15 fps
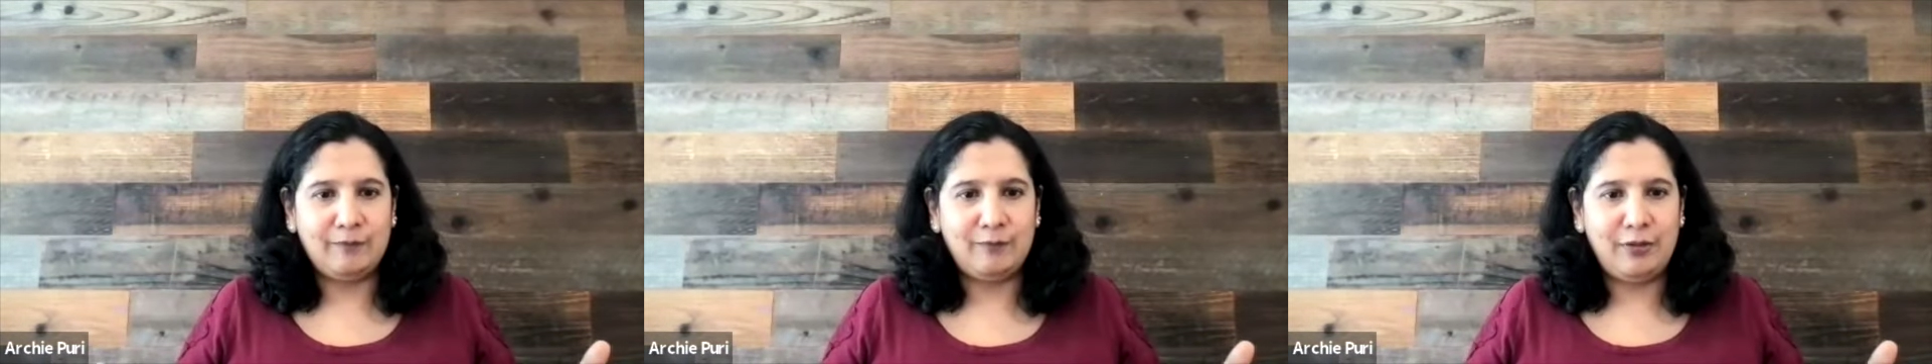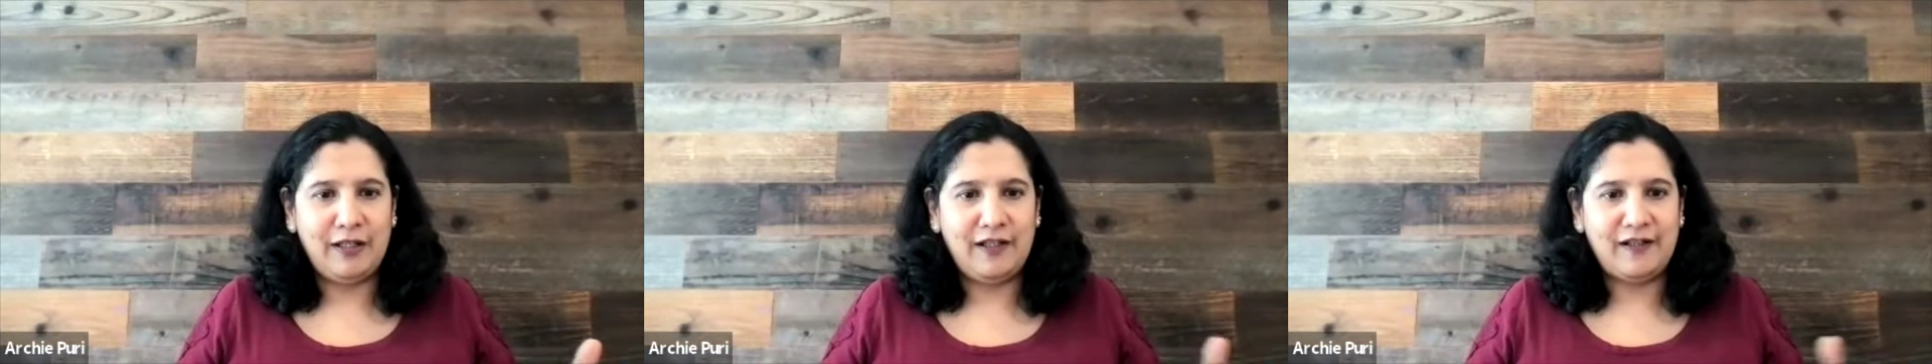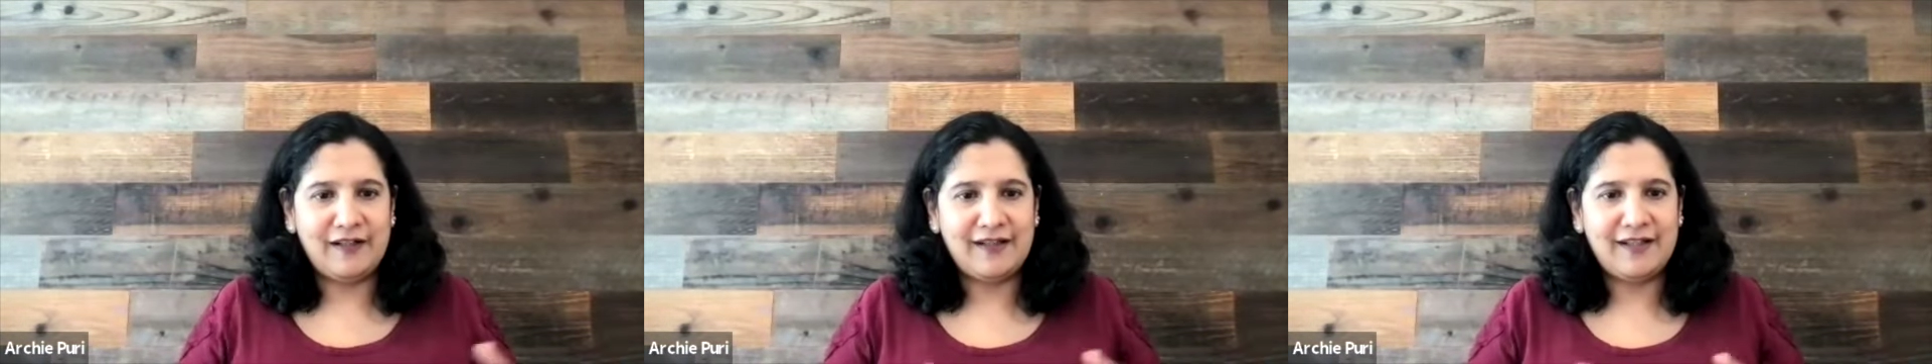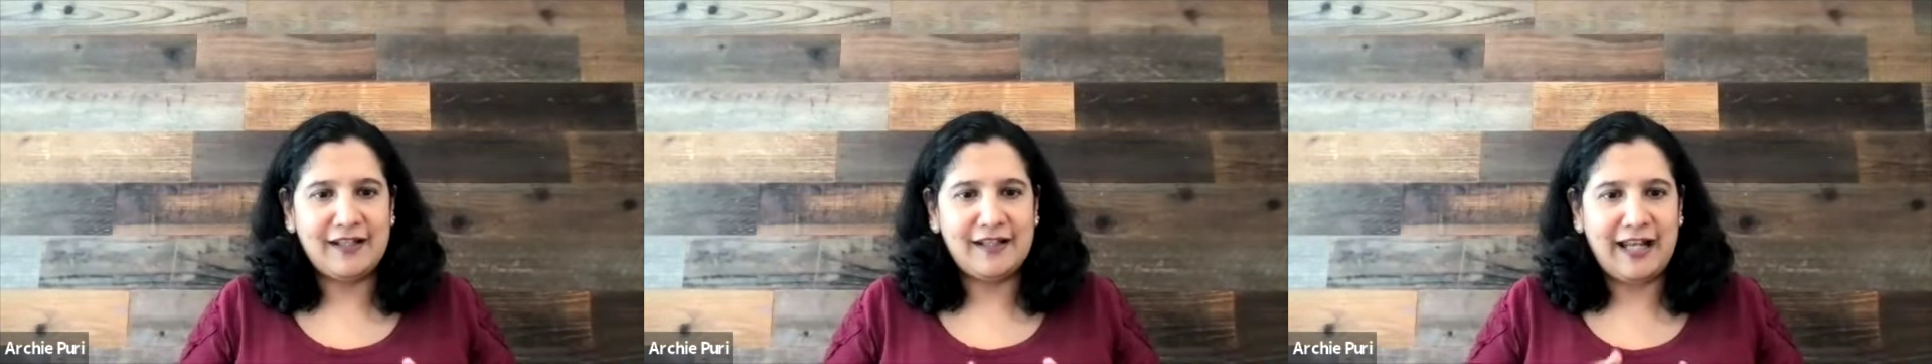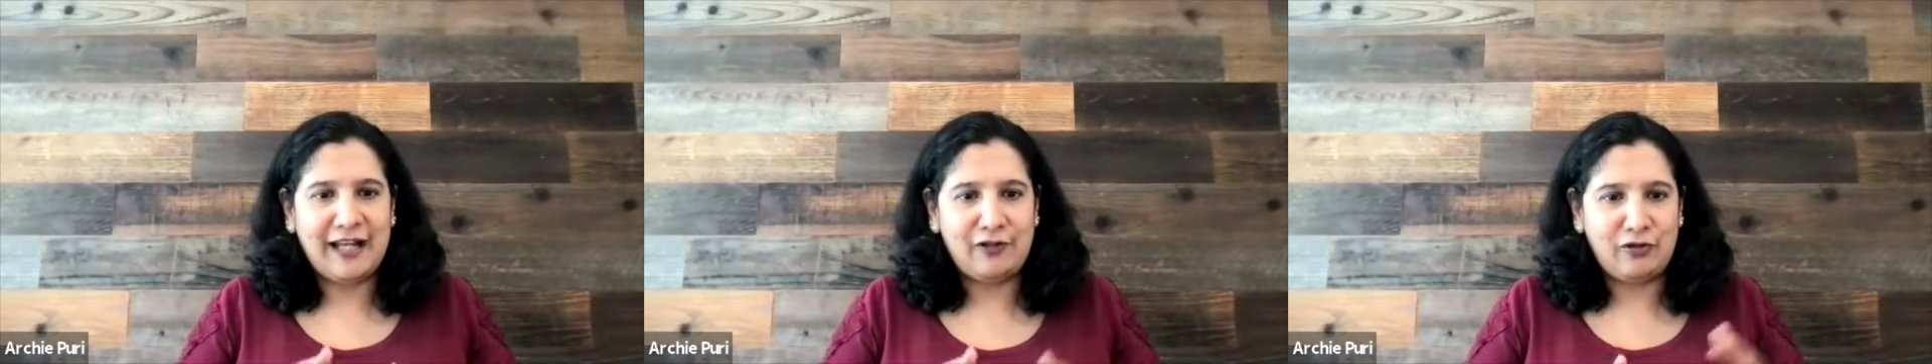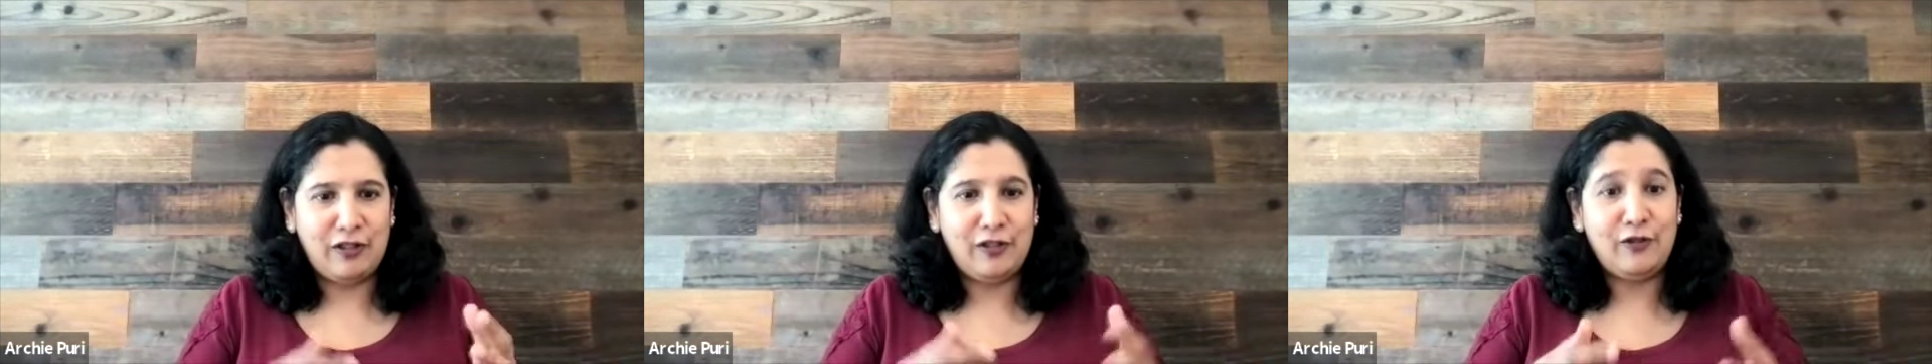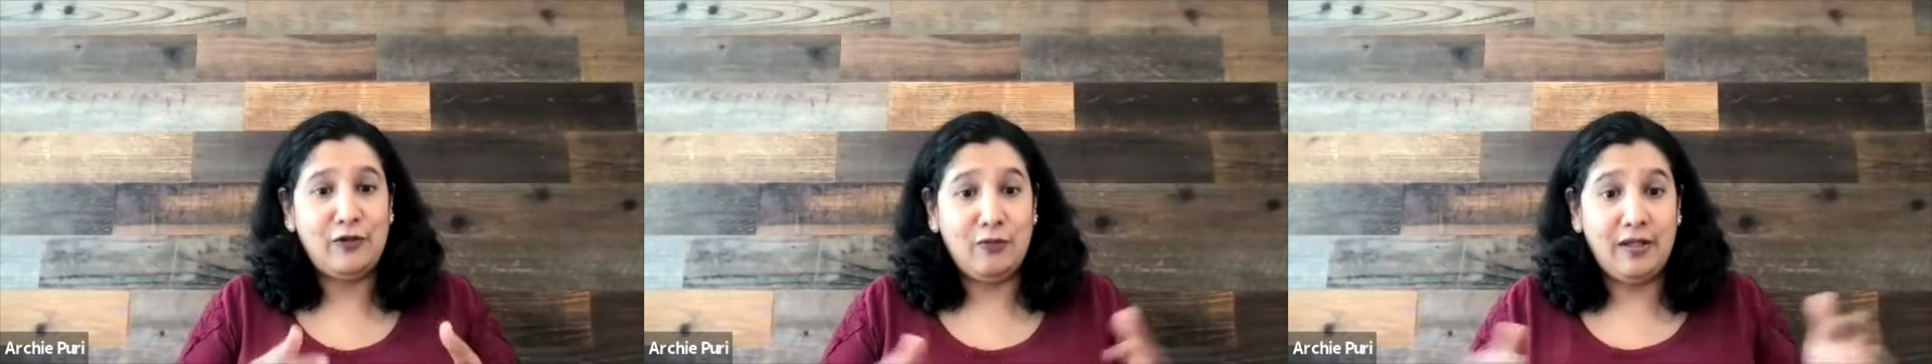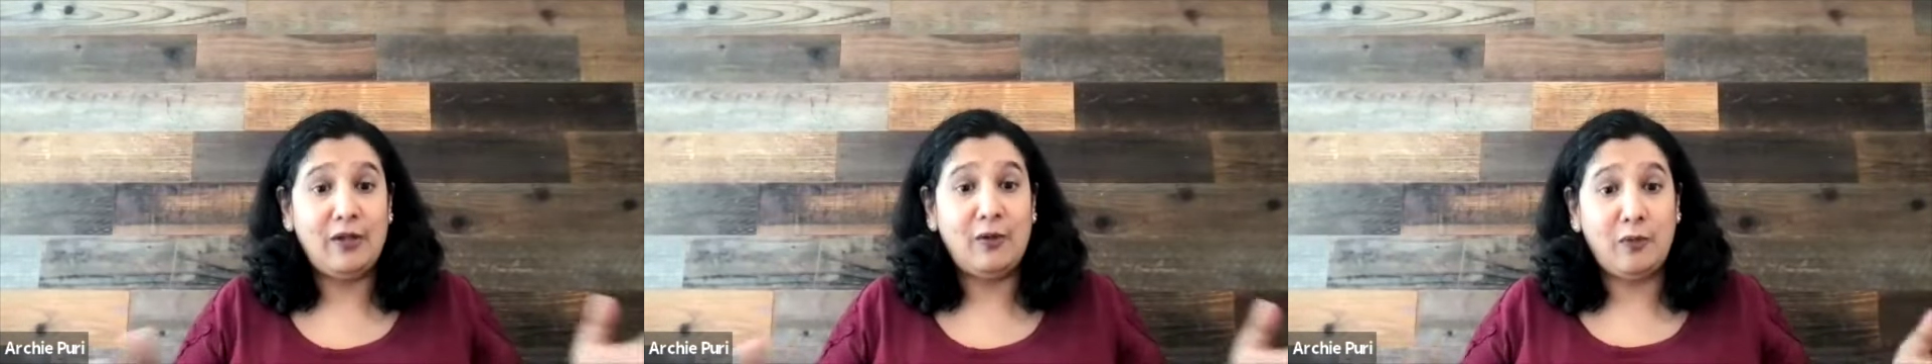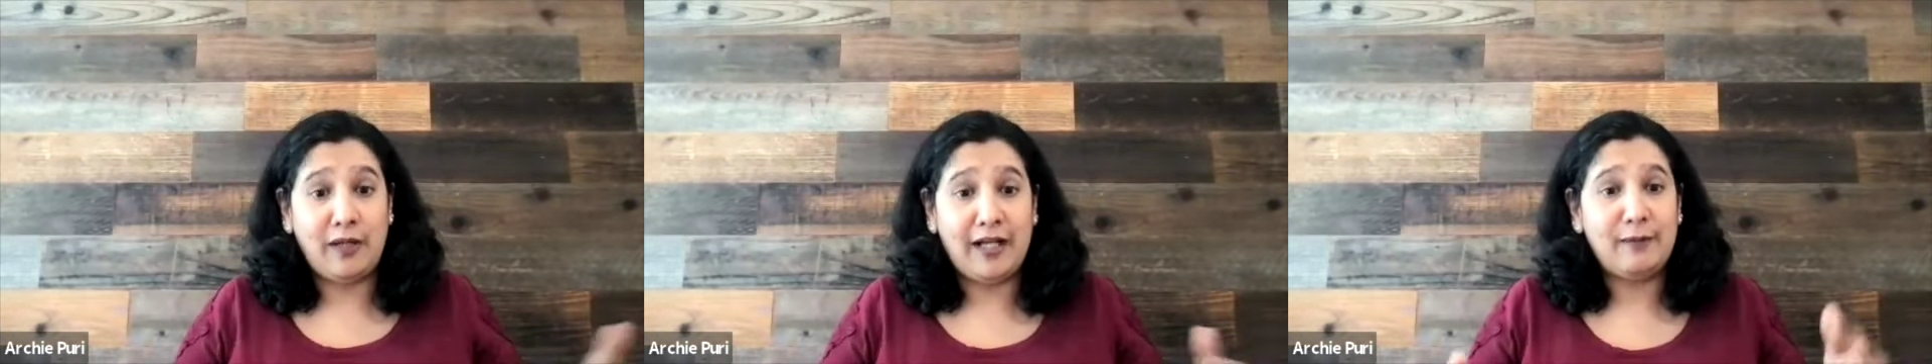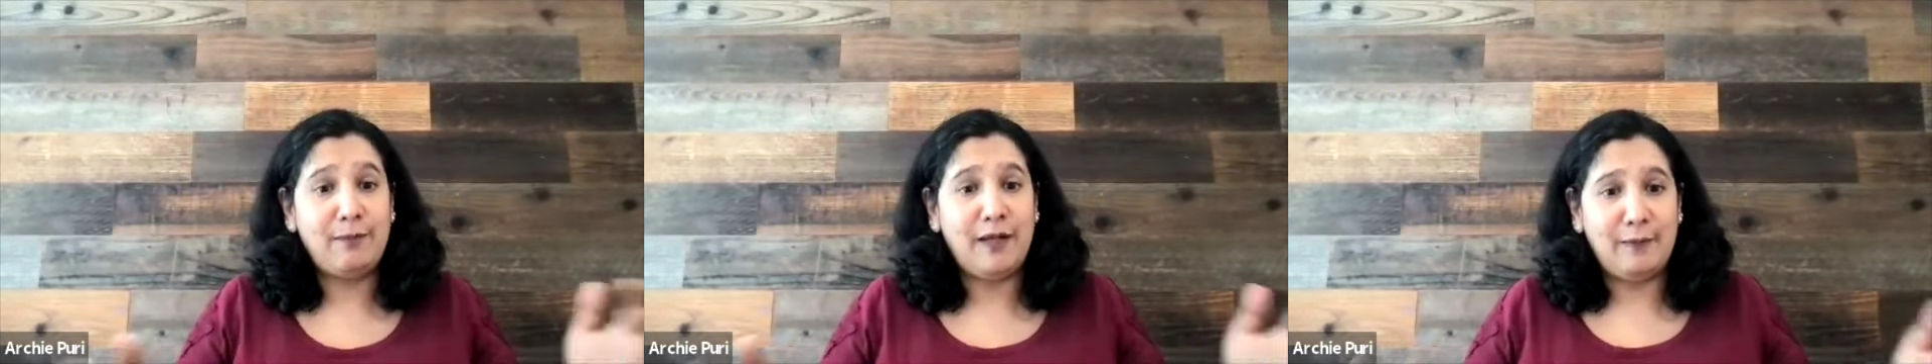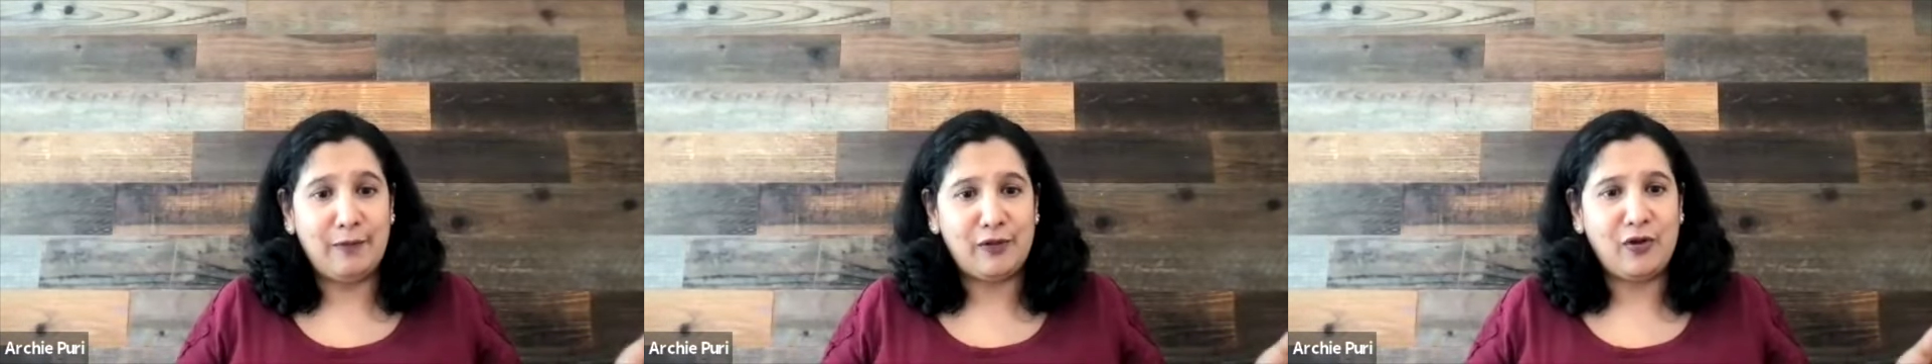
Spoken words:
players that's actually doing great payment